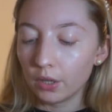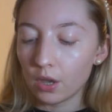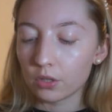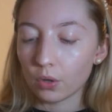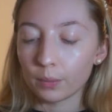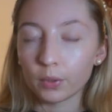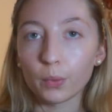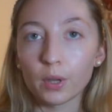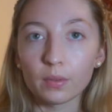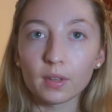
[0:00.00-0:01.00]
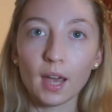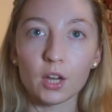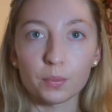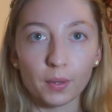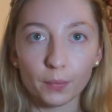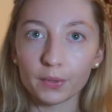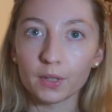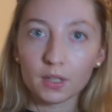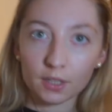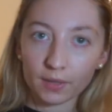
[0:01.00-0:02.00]
So I'm going to work with the Cashmere one and
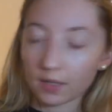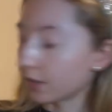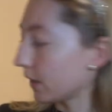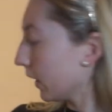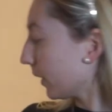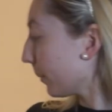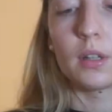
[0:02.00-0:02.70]
see what that looks like.